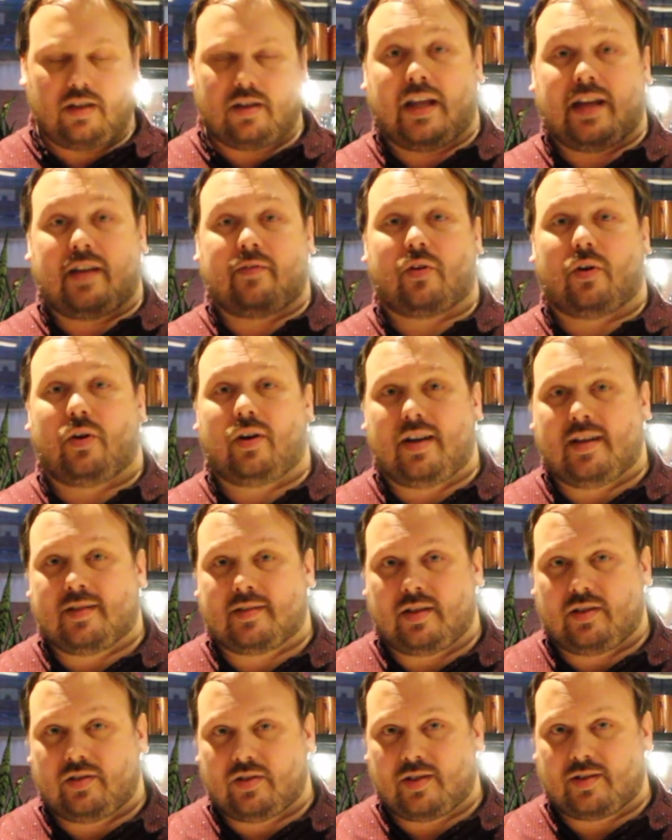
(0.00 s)
Flavor
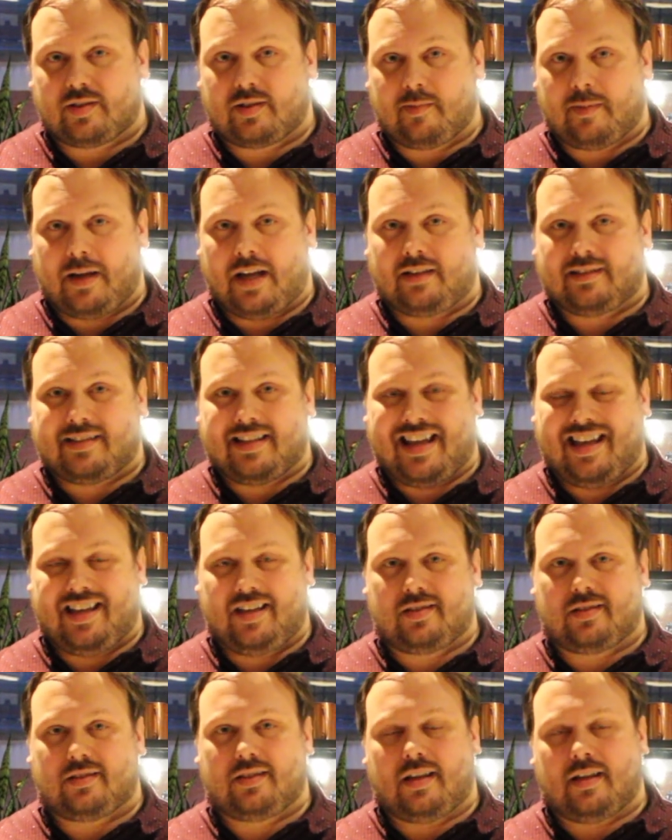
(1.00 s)
isn't just about
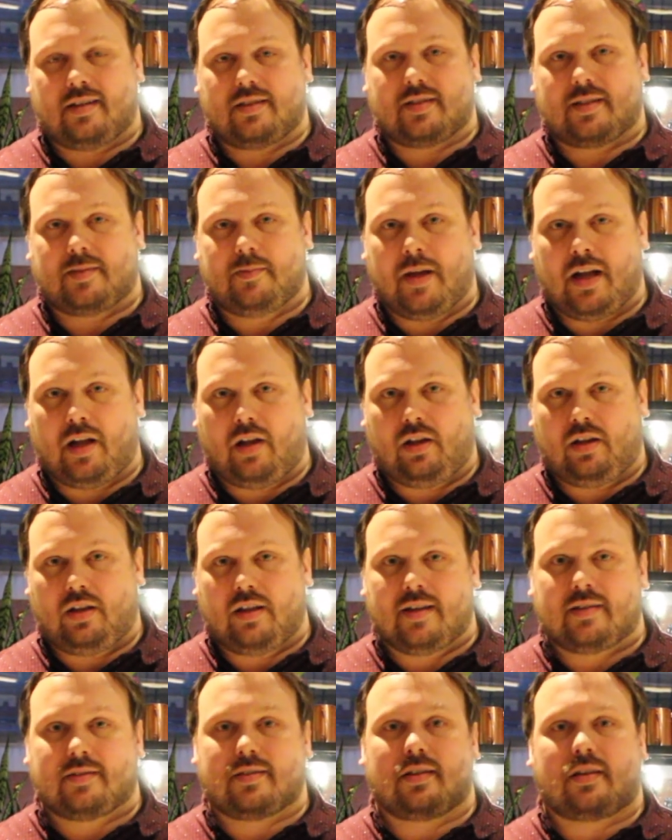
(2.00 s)
taste and smell,
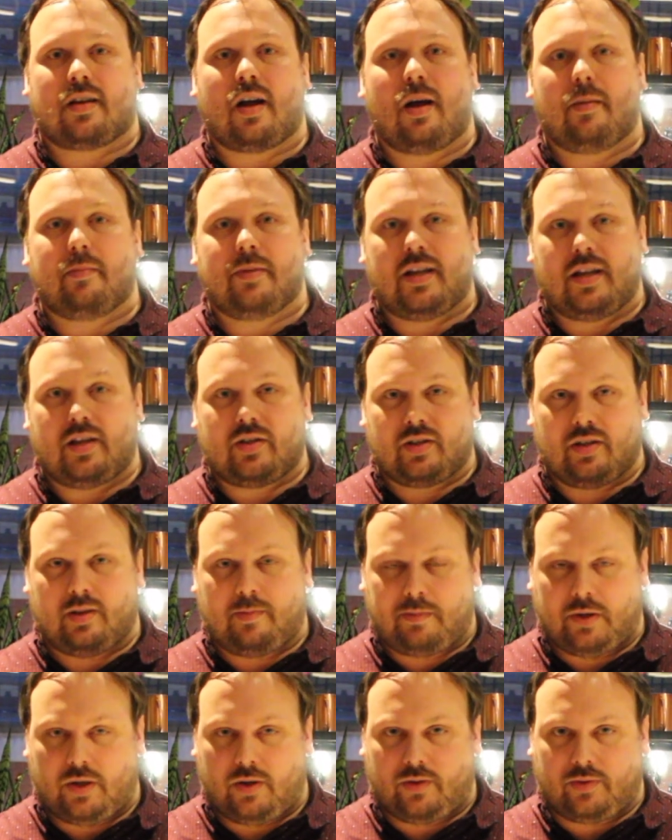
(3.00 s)
it's the combination
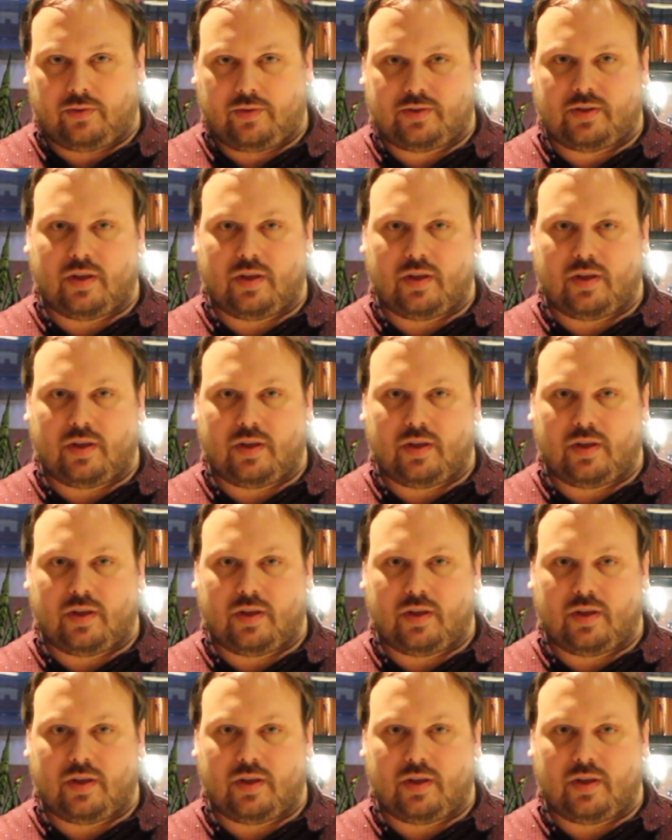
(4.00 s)
of both.